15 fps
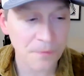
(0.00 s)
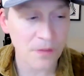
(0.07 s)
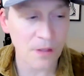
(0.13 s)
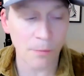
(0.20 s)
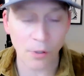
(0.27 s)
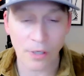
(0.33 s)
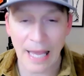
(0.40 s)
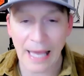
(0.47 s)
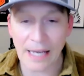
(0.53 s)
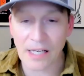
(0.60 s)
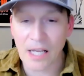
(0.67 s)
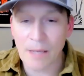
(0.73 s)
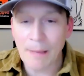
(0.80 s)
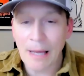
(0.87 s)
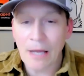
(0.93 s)
the book had to
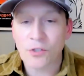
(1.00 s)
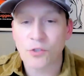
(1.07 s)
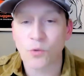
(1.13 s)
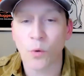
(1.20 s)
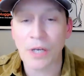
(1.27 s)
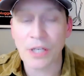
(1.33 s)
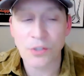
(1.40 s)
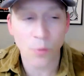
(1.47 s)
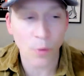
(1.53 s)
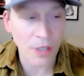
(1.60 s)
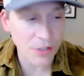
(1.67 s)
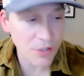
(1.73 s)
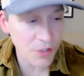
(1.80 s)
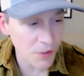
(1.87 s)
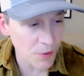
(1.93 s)
come out in
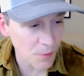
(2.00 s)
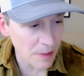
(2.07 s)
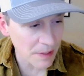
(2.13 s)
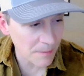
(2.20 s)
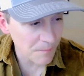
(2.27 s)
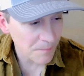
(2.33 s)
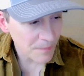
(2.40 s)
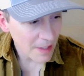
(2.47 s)
2022. And,